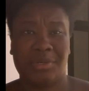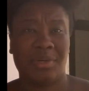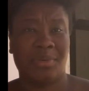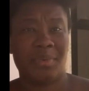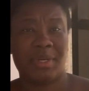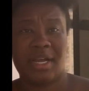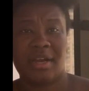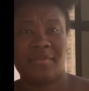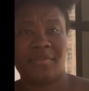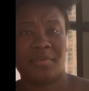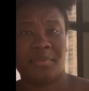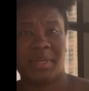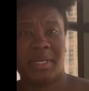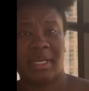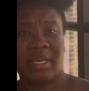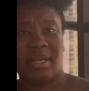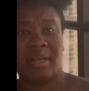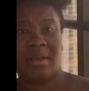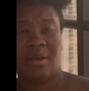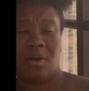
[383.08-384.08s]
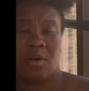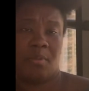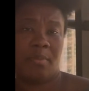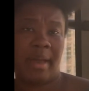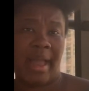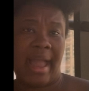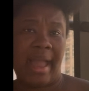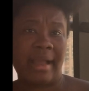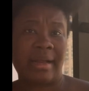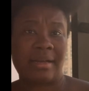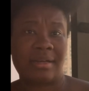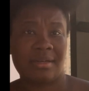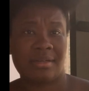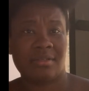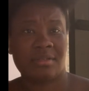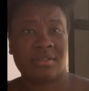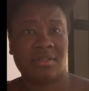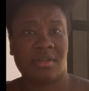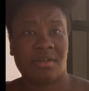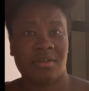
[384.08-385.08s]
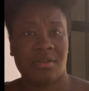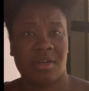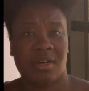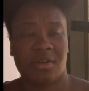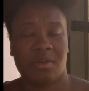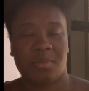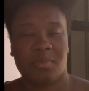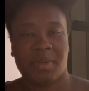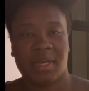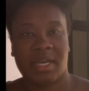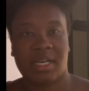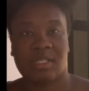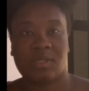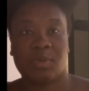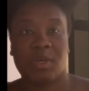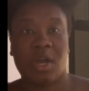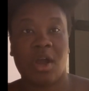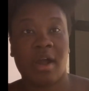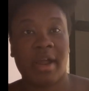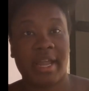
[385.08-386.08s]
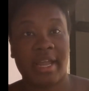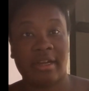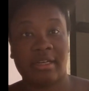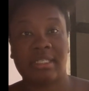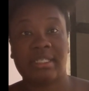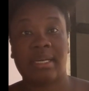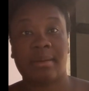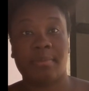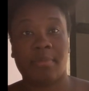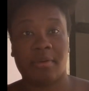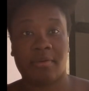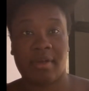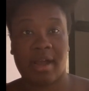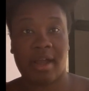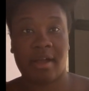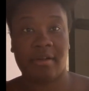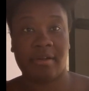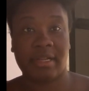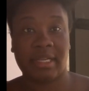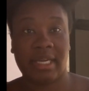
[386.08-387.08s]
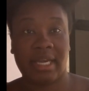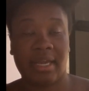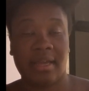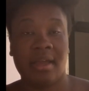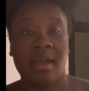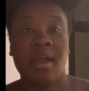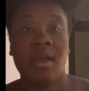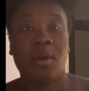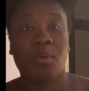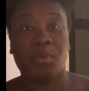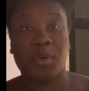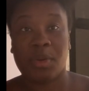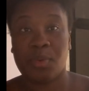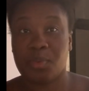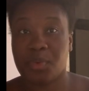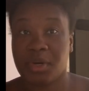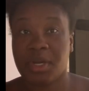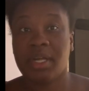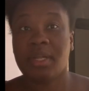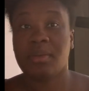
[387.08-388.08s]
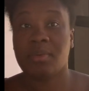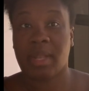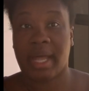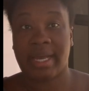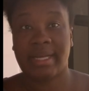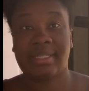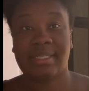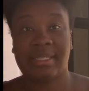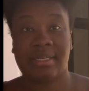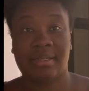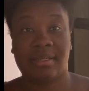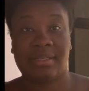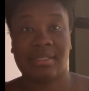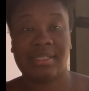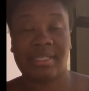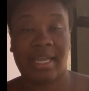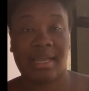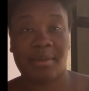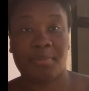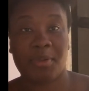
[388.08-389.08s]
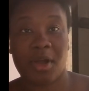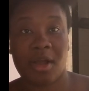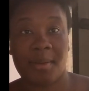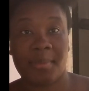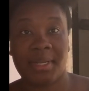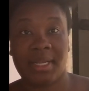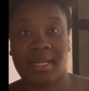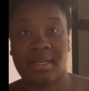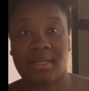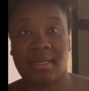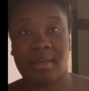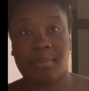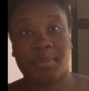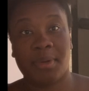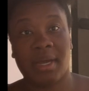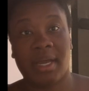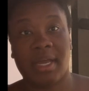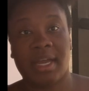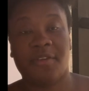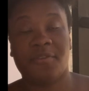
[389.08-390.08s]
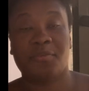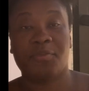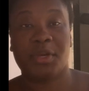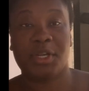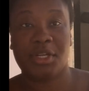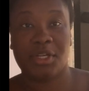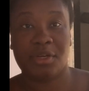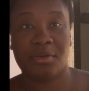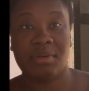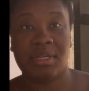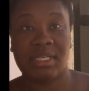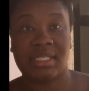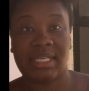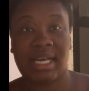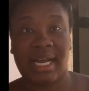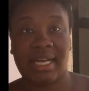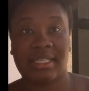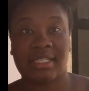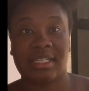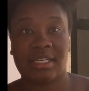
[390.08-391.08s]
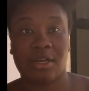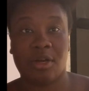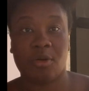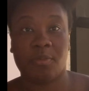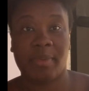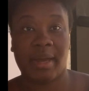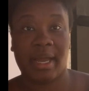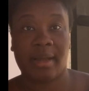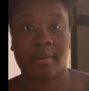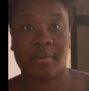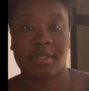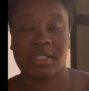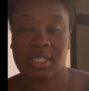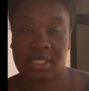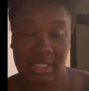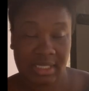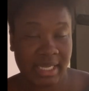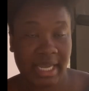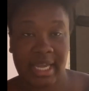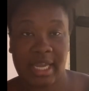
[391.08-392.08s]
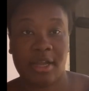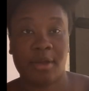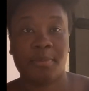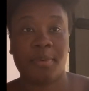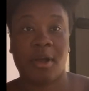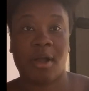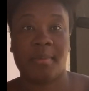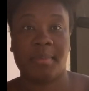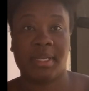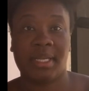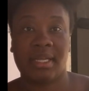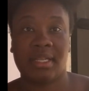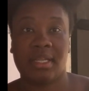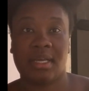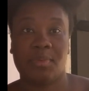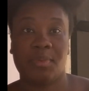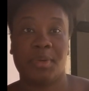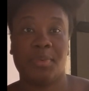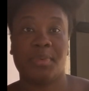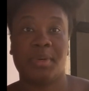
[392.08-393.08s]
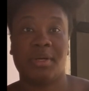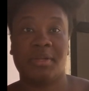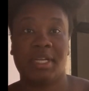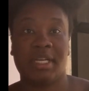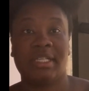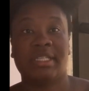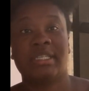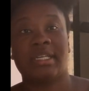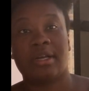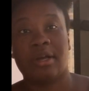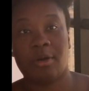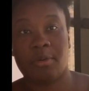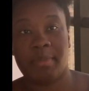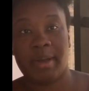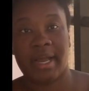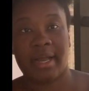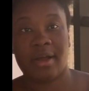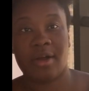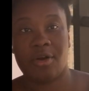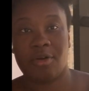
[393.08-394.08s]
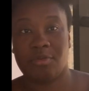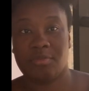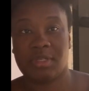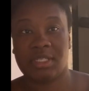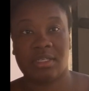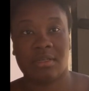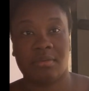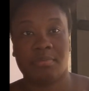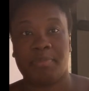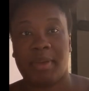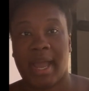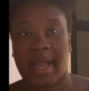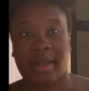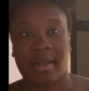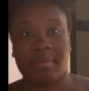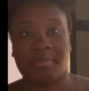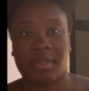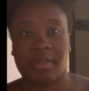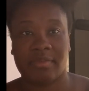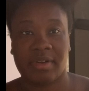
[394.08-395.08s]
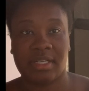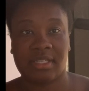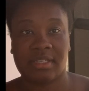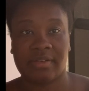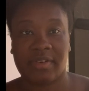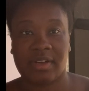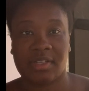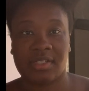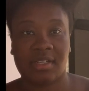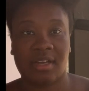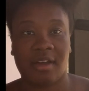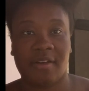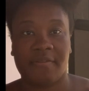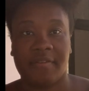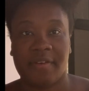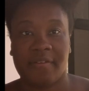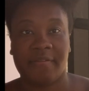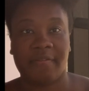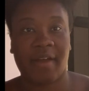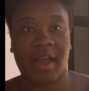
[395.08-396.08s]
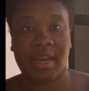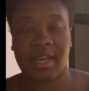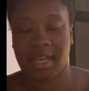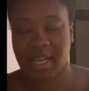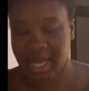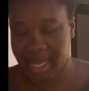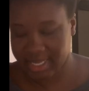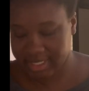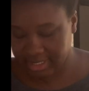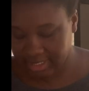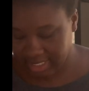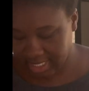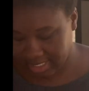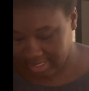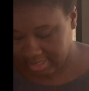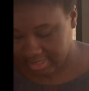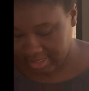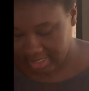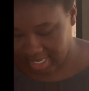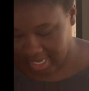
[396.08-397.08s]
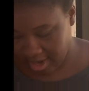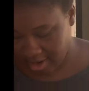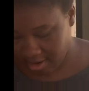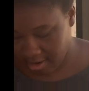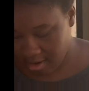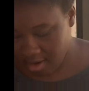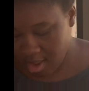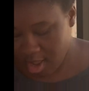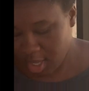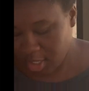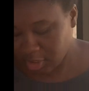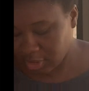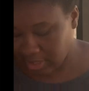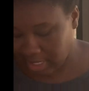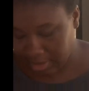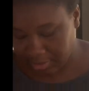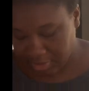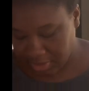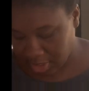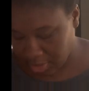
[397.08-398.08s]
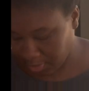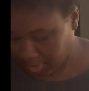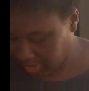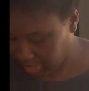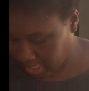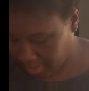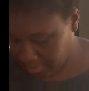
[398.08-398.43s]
do it whenever we go back, you know, because we are here temporarily. We would like to stay permanently, but if we do decide to go back to stay here permanently, we will need to go back home to pack up the rest of our stuff and finalize things there. So I'll deal with